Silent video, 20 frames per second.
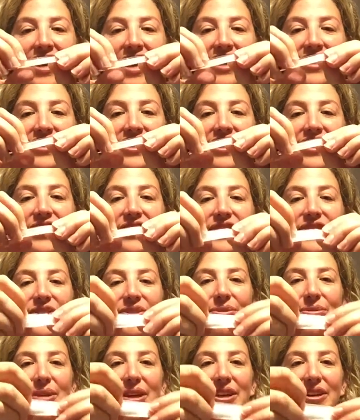actually it goes
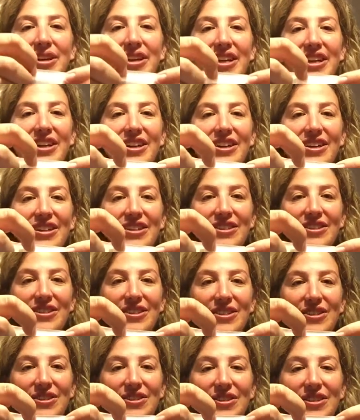from here to here, so
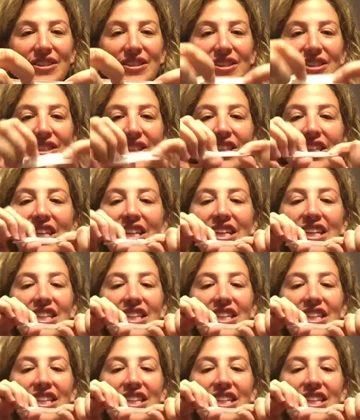it's a good